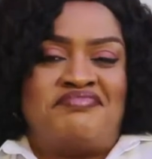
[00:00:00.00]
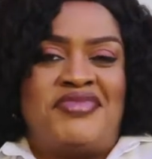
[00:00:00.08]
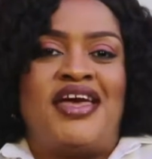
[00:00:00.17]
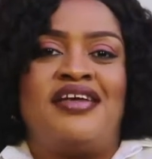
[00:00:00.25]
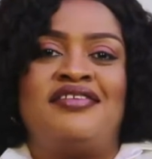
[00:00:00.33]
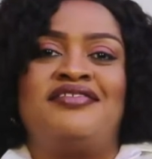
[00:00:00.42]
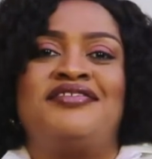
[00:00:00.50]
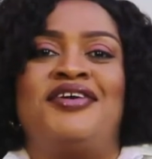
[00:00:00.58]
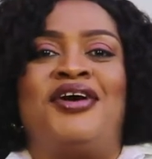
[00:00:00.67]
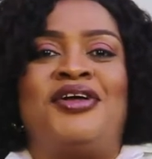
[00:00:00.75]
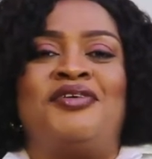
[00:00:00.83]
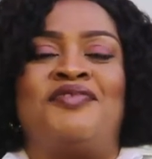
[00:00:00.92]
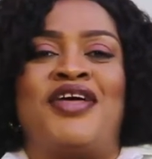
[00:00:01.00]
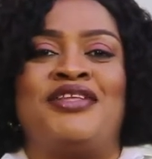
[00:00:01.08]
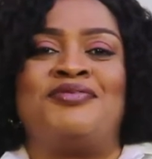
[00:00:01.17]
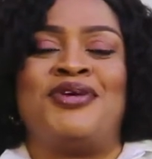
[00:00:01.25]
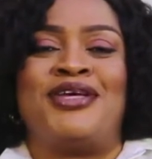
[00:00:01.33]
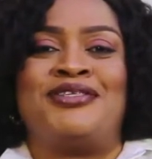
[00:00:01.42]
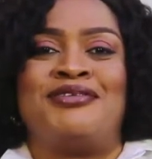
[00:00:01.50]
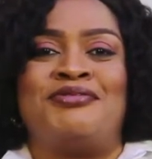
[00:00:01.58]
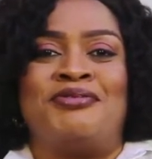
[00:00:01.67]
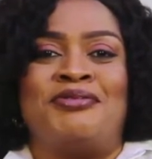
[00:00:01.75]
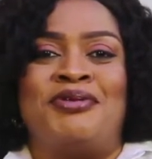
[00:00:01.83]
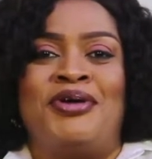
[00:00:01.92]
Yeah, all of that we'll get to know
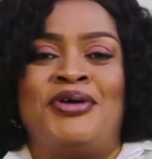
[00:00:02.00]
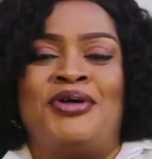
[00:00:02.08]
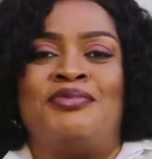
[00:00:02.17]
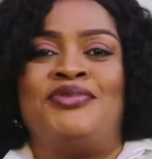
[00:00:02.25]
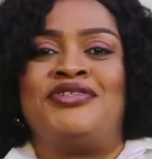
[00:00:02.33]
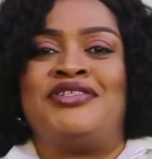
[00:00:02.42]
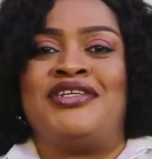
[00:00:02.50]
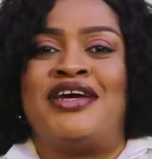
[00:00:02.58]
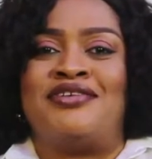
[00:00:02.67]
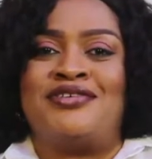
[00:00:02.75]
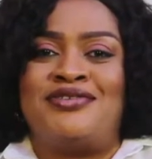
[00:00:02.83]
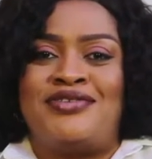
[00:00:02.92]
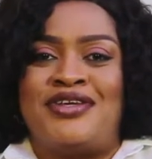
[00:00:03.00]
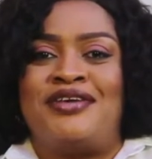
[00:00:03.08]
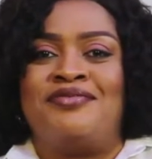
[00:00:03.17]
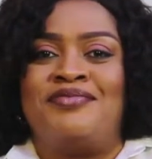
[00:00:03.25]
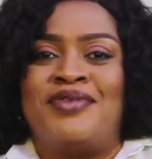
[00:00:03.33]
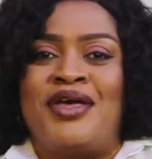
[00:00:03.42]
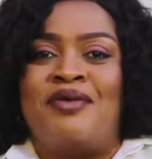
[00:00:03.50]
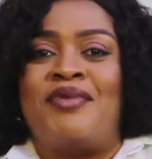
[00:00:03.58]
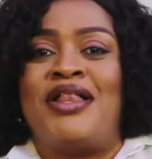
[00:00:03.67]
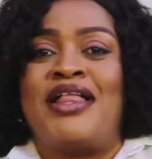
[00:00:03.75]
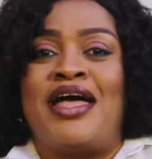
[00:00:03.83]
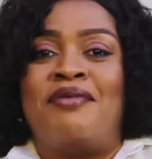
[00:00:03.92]
on Beauty Diaries today.
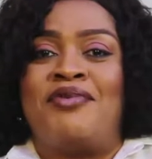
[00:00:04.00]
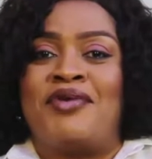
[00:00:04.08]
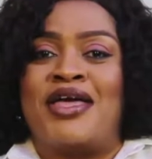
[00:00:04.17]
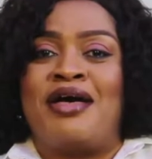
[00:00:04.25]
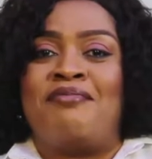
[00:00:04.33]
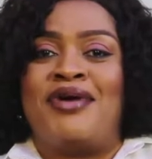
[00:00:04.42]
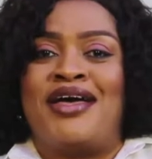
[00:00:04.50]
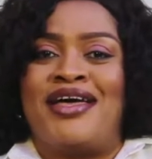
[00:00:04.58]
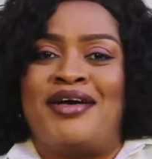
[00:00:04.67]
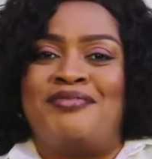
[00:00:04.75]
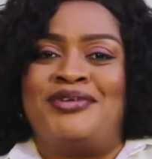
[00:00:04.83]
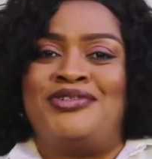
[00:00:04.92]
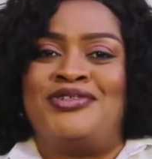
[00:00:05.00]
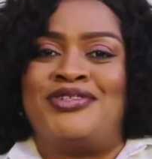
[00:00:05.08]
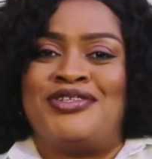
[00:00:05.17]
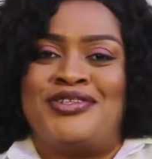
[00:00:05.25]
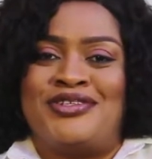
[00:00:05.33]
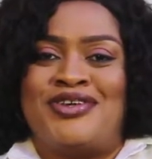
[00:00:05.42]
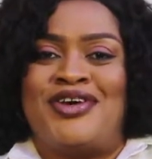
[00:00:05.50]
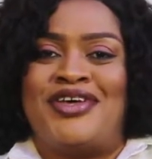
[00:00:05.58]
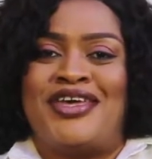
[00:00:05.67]
Welcome. When we come back, I'll be introducing you to